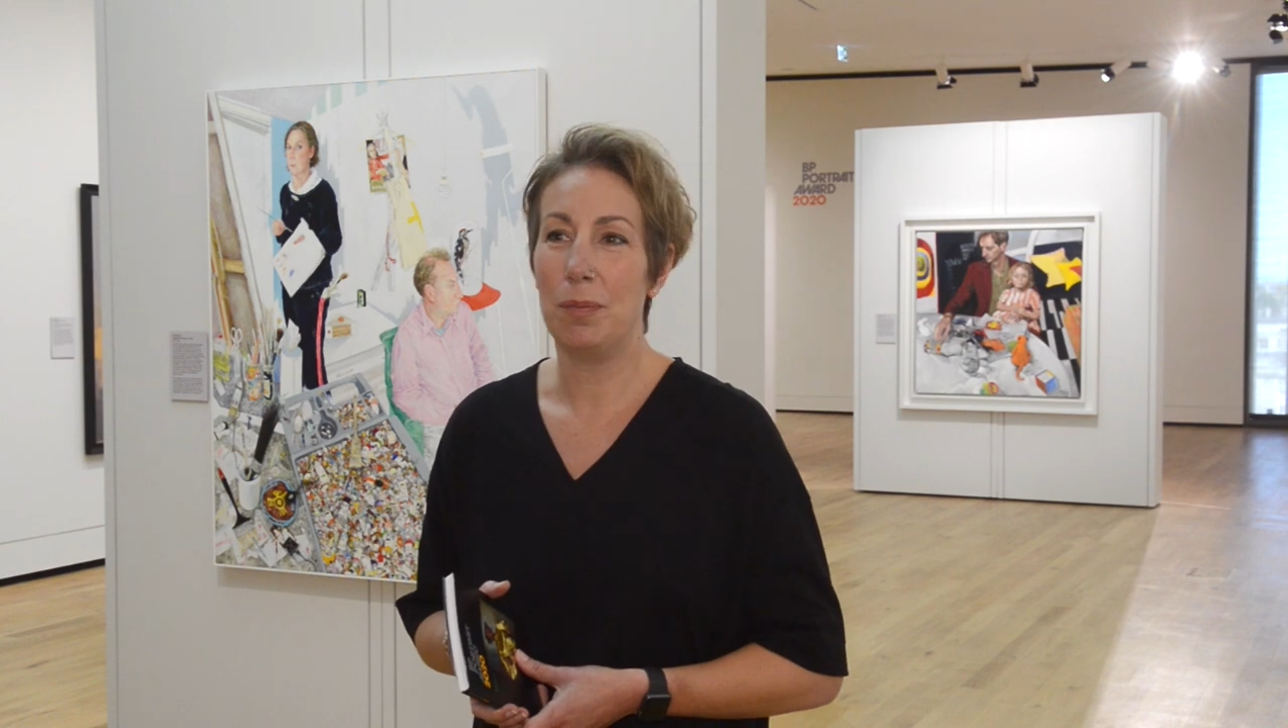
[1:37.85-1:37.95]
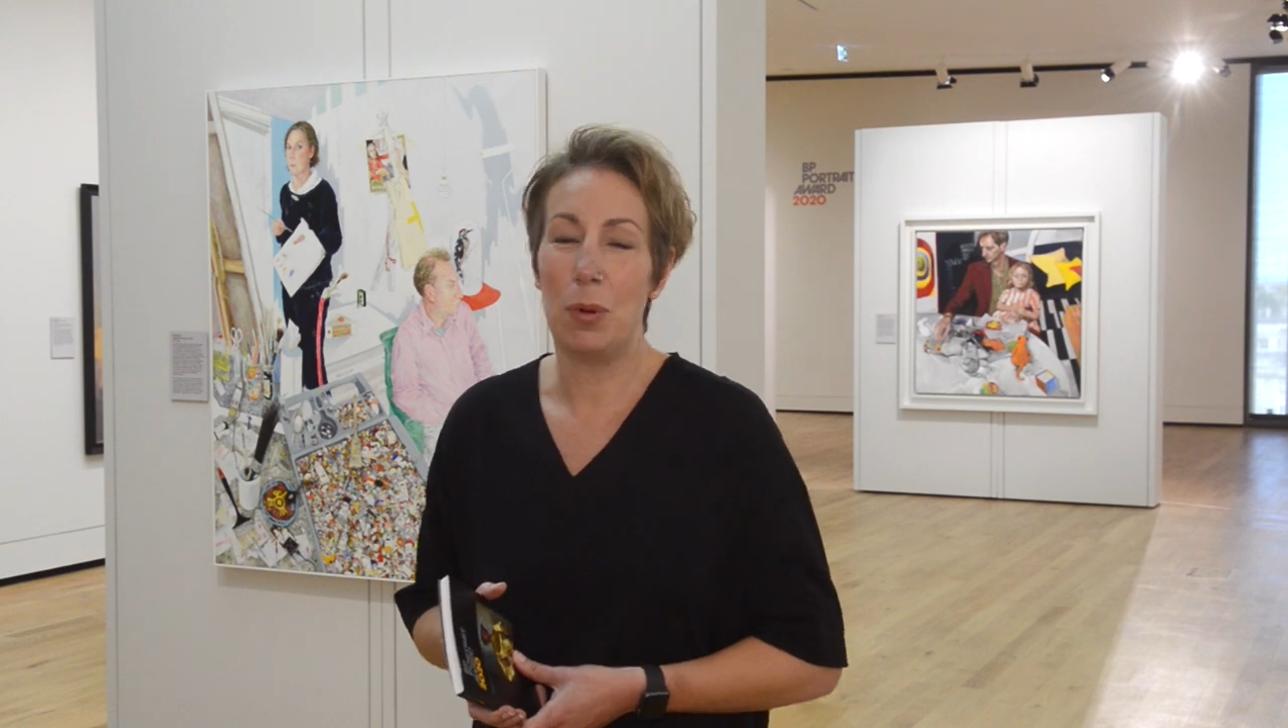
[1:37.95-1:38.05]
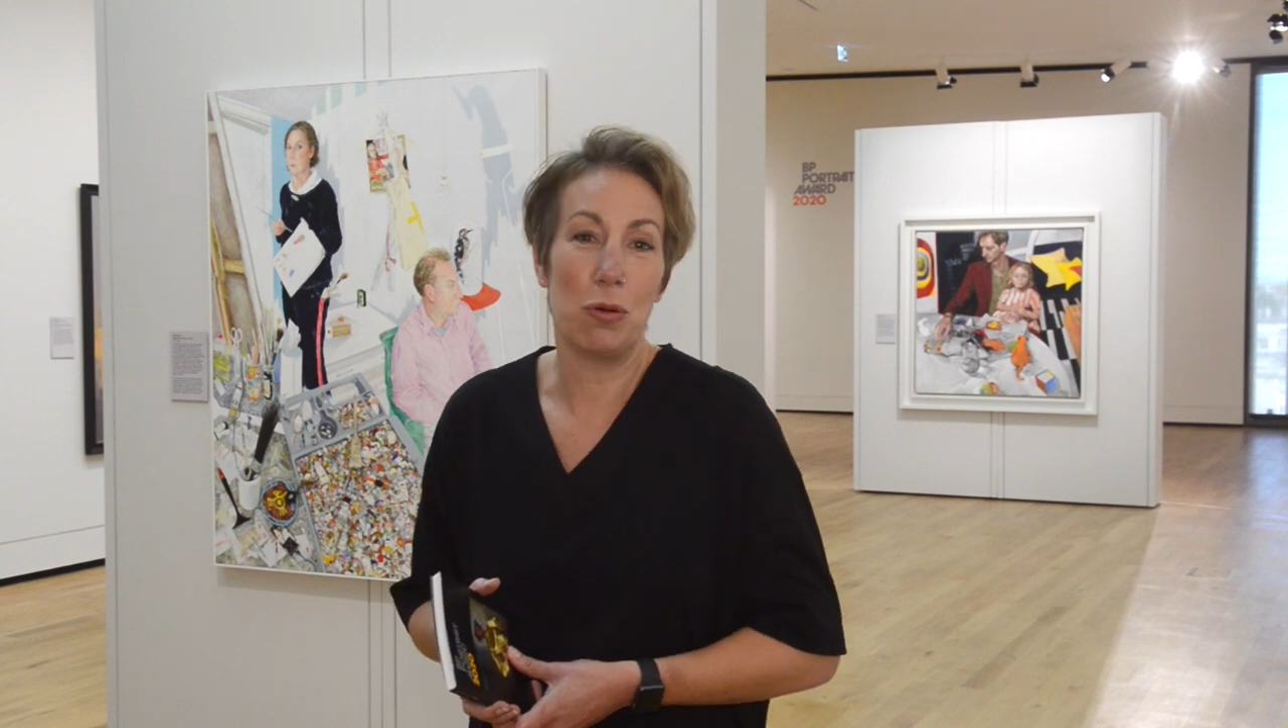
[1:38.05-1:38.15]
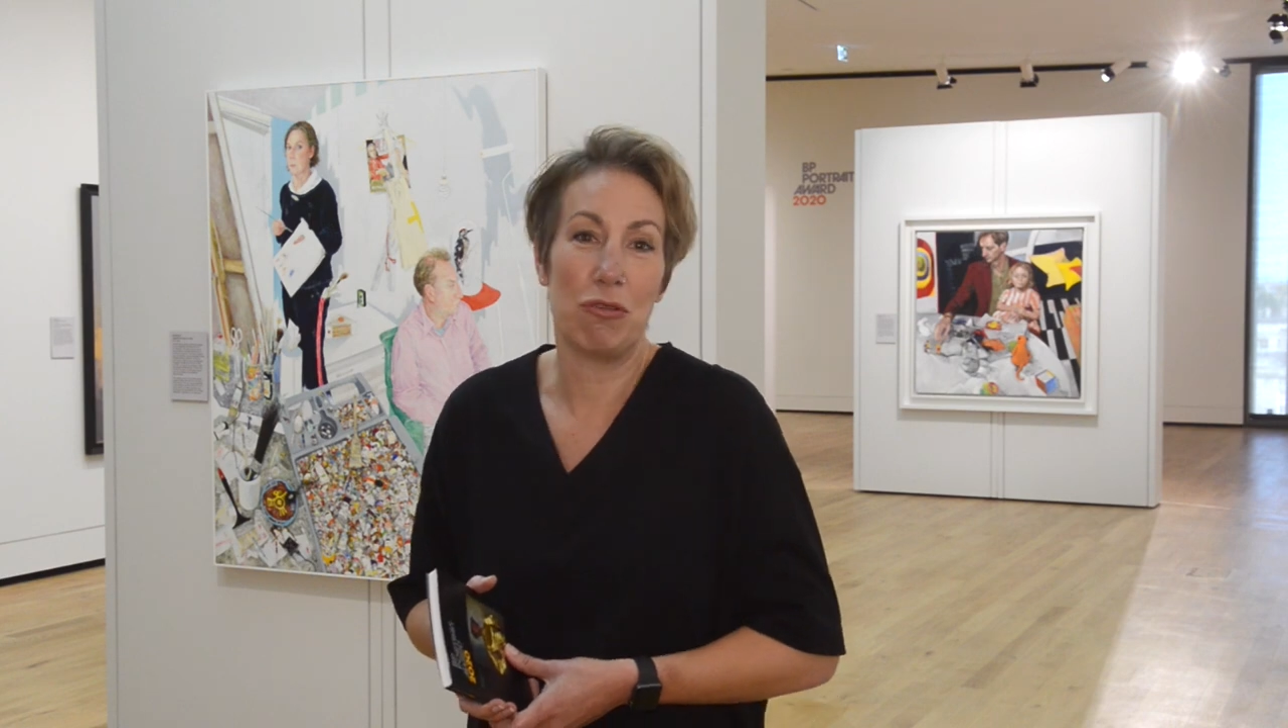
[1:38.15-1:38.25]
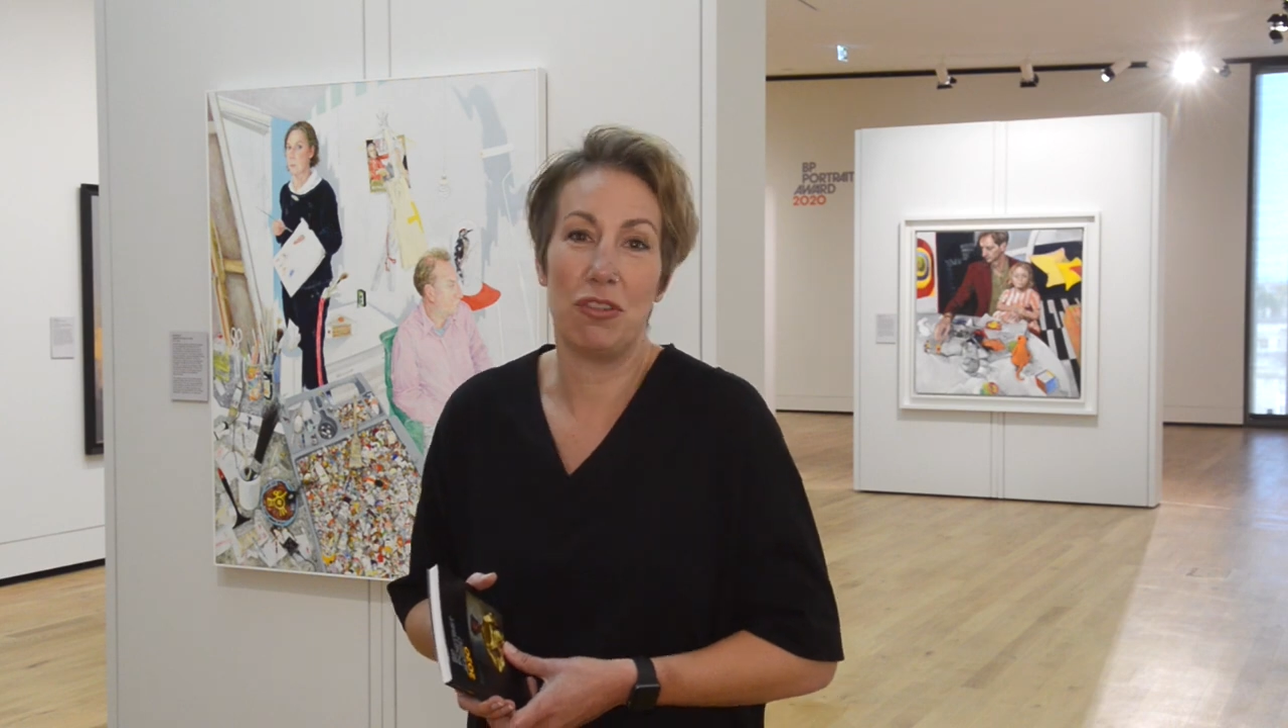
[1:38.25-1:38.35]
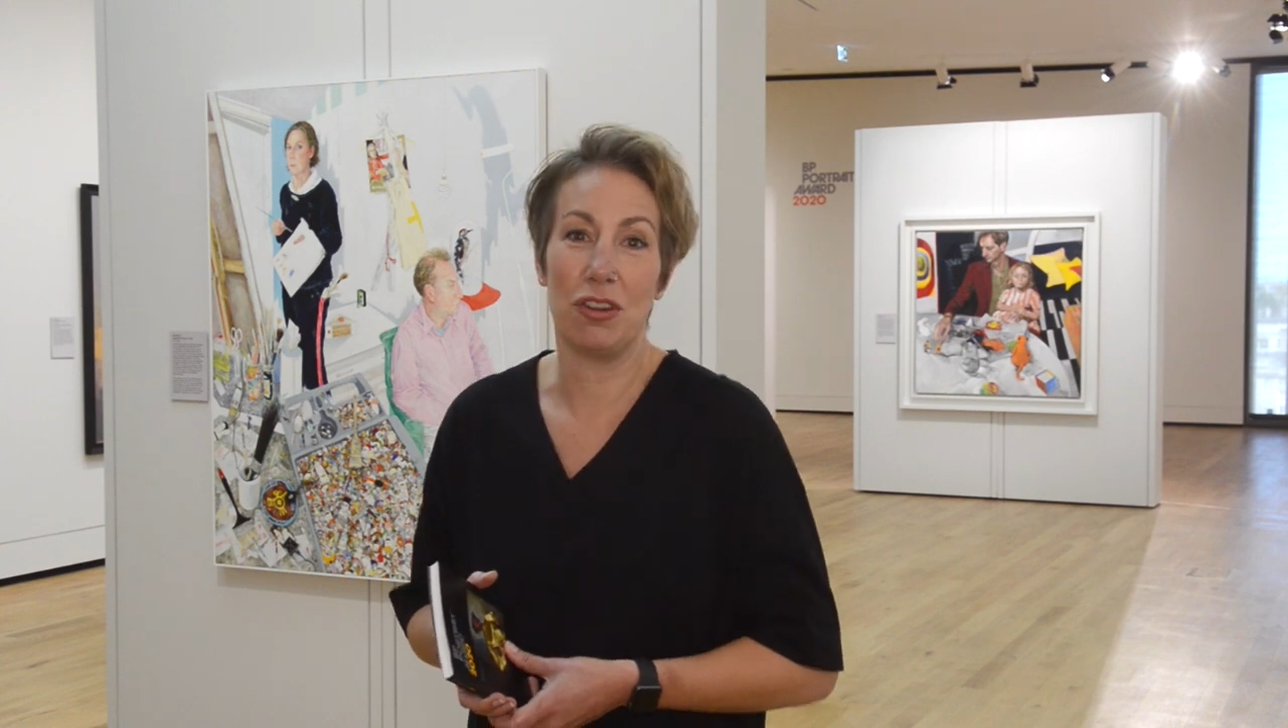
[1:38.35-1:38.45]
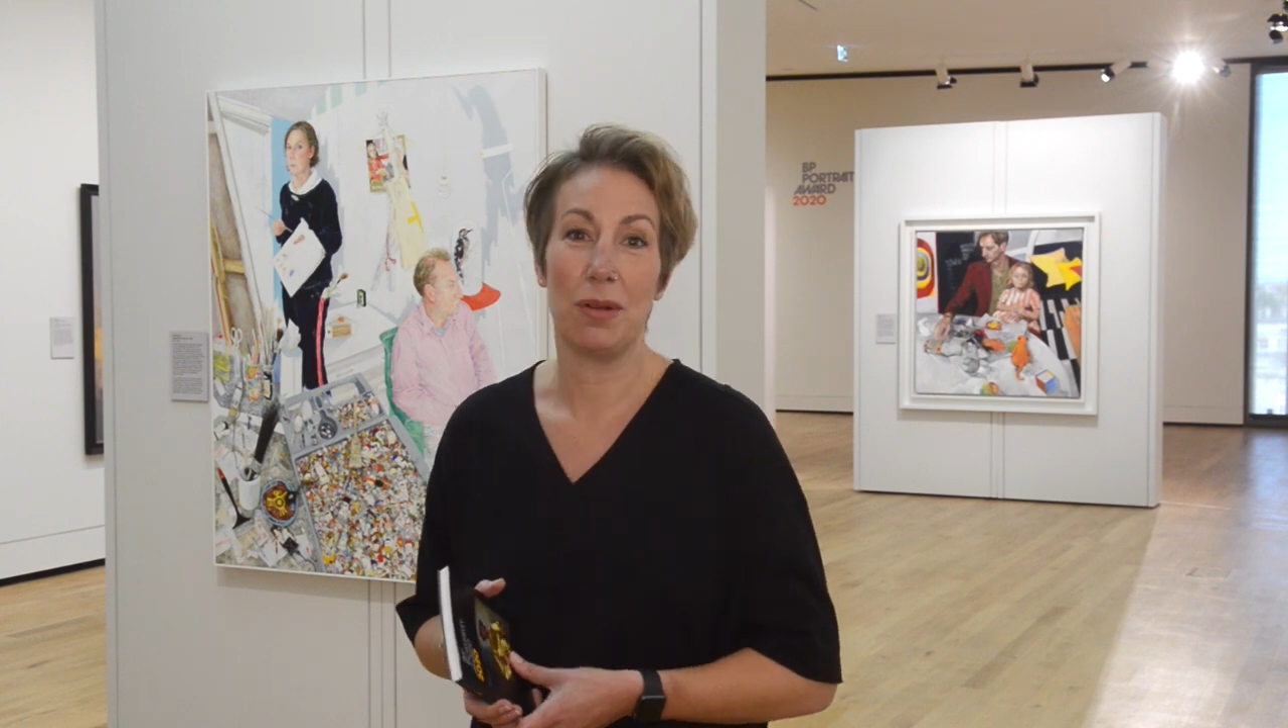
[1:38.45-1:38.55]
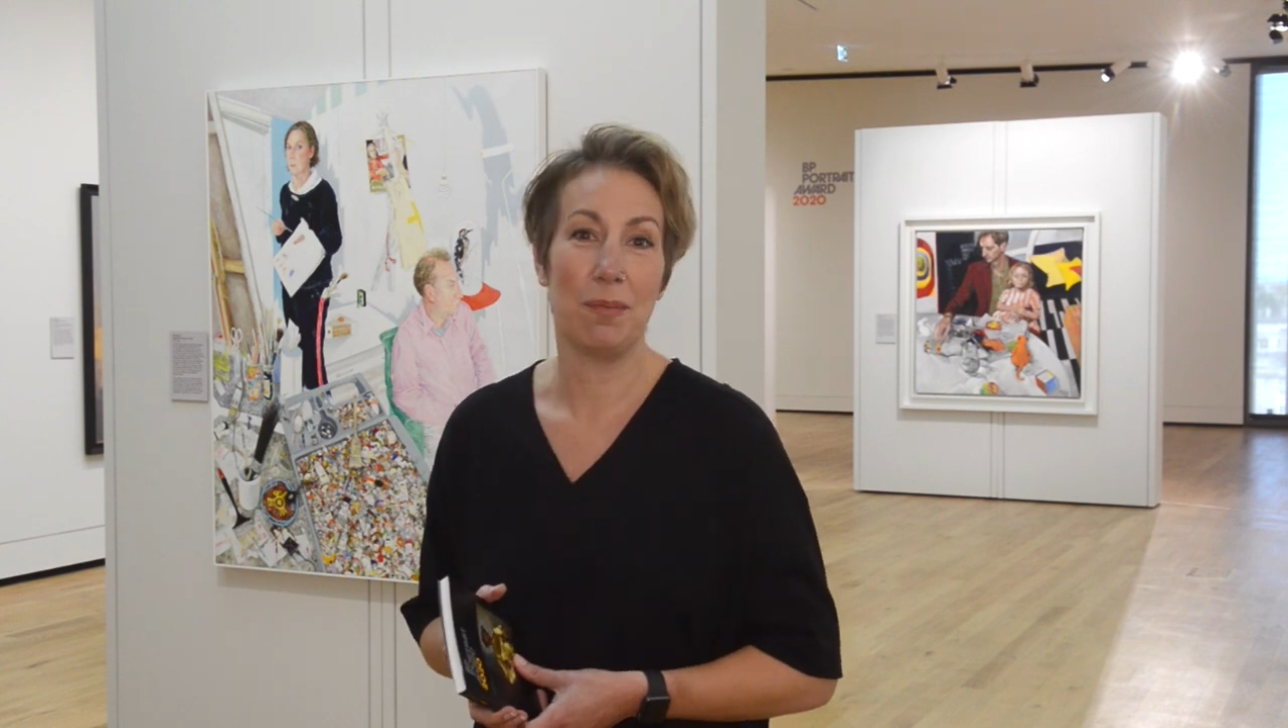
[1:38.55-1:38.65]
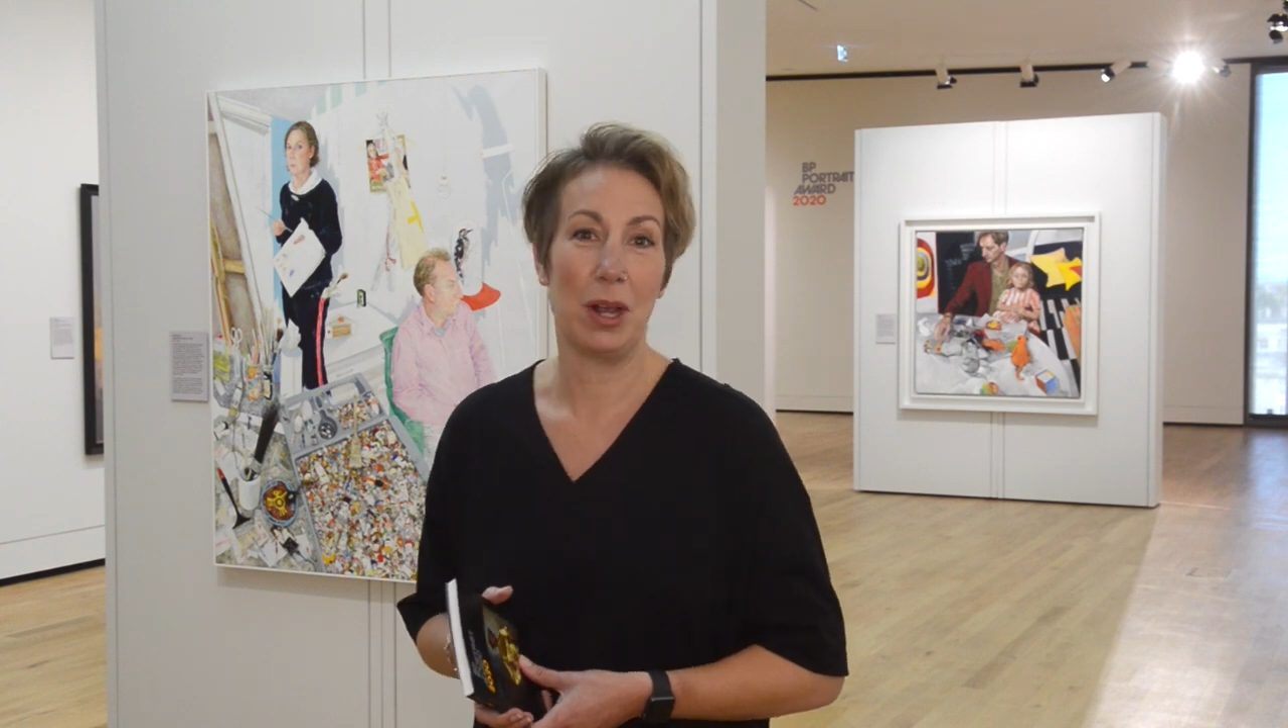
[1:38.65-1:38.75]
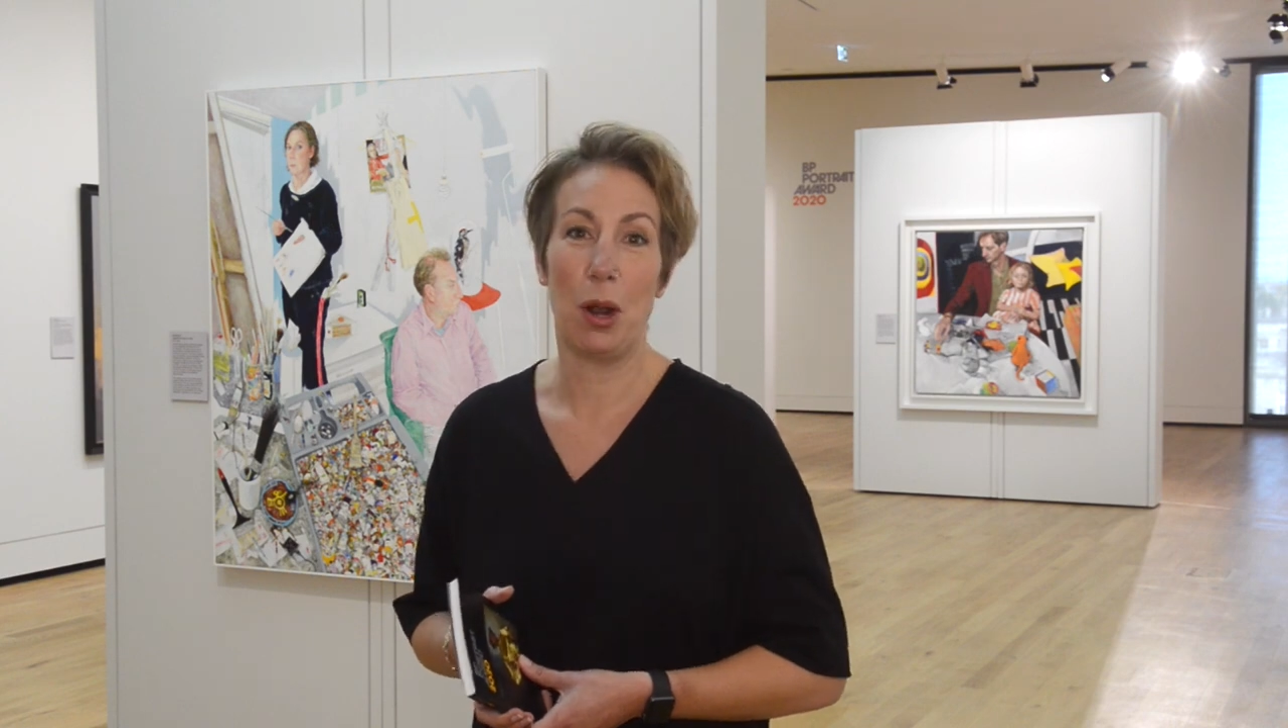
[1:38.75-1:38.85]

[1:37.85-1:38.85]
portraiture